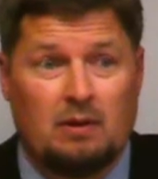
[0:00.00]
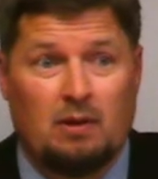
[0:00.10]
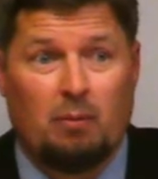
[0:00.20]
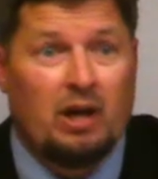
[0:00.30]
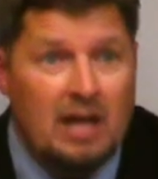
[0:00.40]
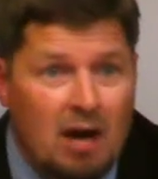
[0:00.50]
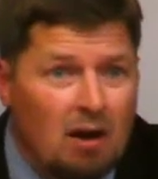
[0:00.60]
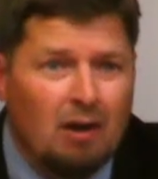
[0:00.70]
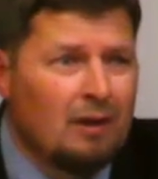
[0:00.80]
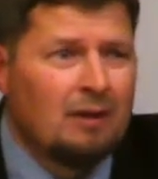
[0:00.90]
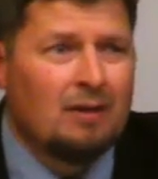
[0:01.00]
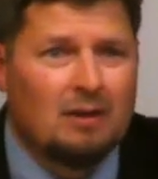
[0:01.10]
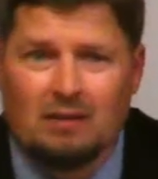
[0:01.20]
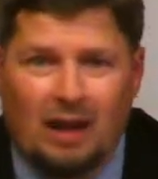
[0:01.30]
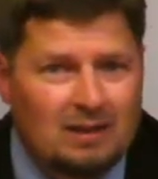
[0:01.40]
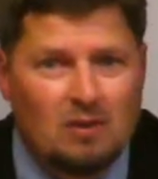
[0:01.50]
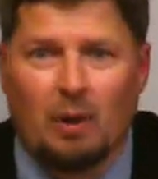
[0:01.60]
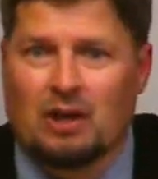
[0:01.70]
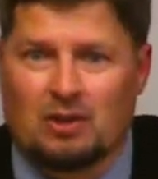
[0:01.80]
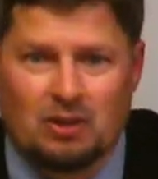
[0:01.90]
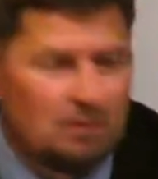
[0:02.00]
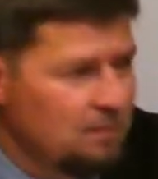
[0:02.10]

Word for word: But here, not so much.